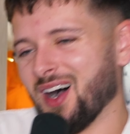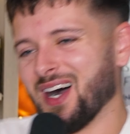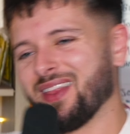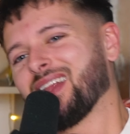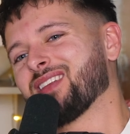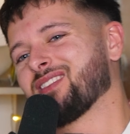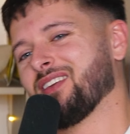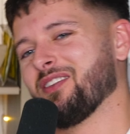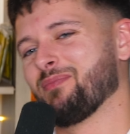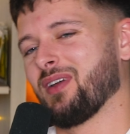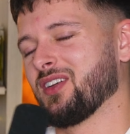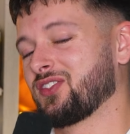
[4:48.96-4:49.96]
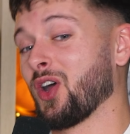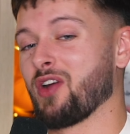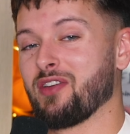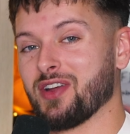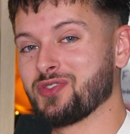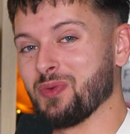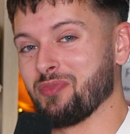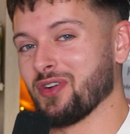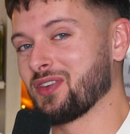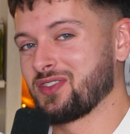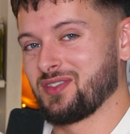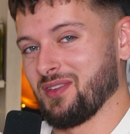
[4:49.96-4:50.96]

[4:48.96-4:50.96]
I think that's a load of baloney. Sorry, Rachel Brooks.